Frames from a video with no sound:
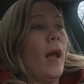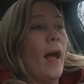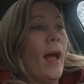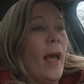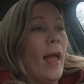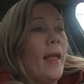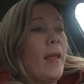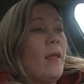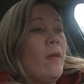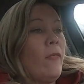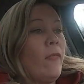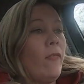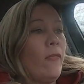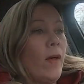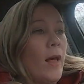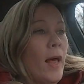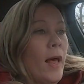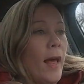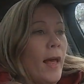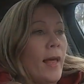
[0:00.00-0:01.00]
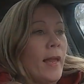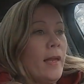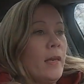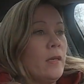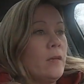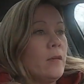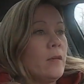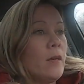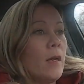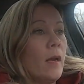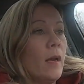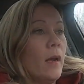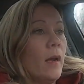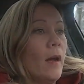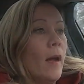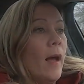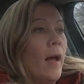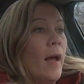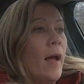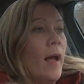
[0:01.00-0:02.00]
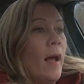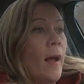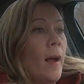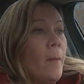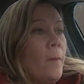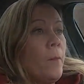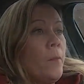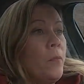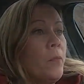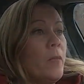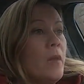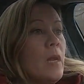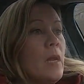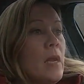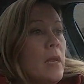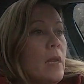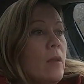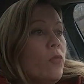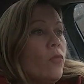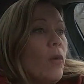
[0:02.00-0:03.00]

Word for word: I find the